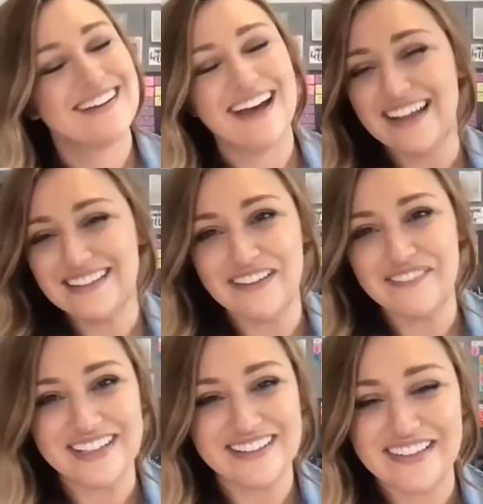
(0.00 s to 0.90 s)
I love
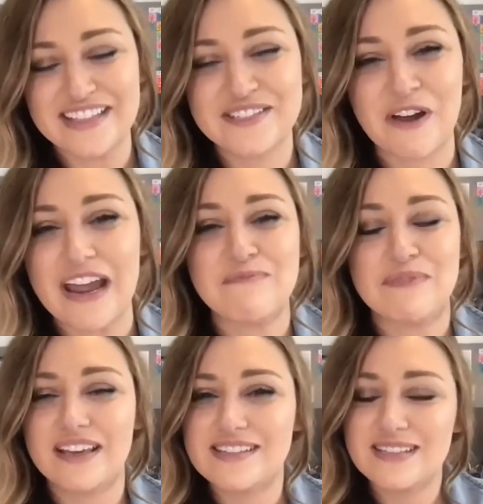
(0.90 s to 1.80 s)
it. That's great
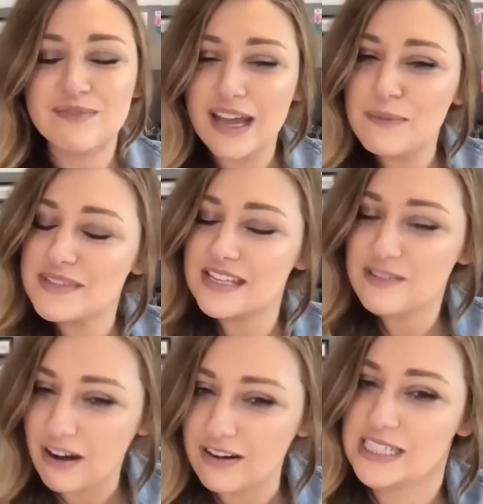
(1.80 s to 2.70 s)
because sometimes it's
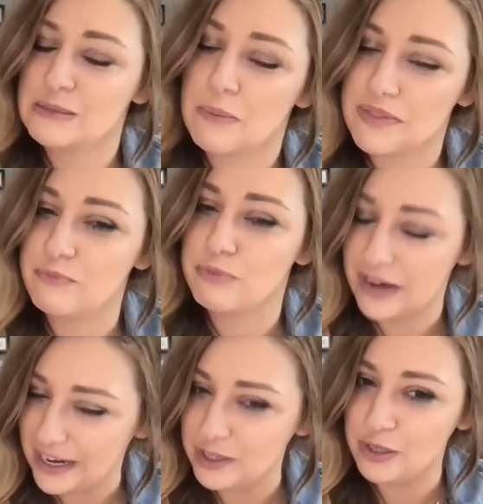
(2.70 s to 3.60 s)
hard to come up with a
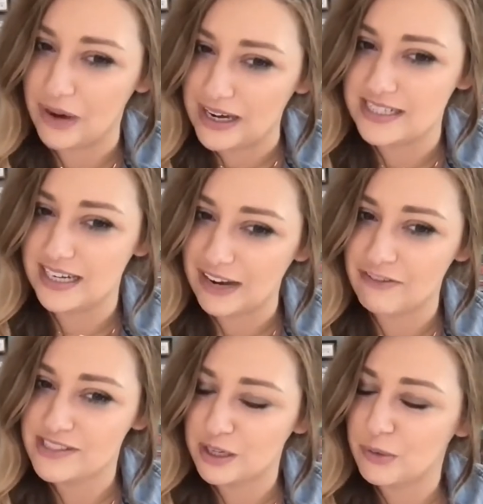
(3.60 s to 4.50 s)
brand new idea
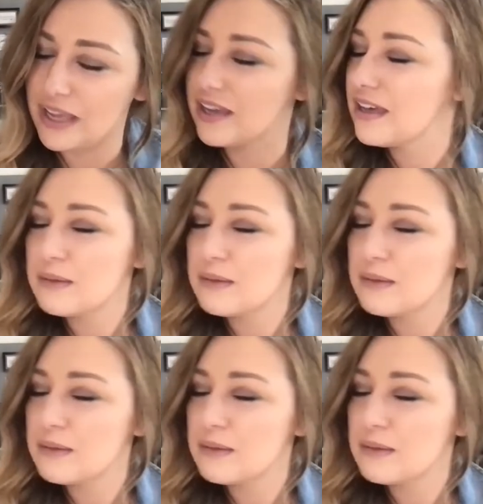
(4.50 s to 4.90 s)
every single week.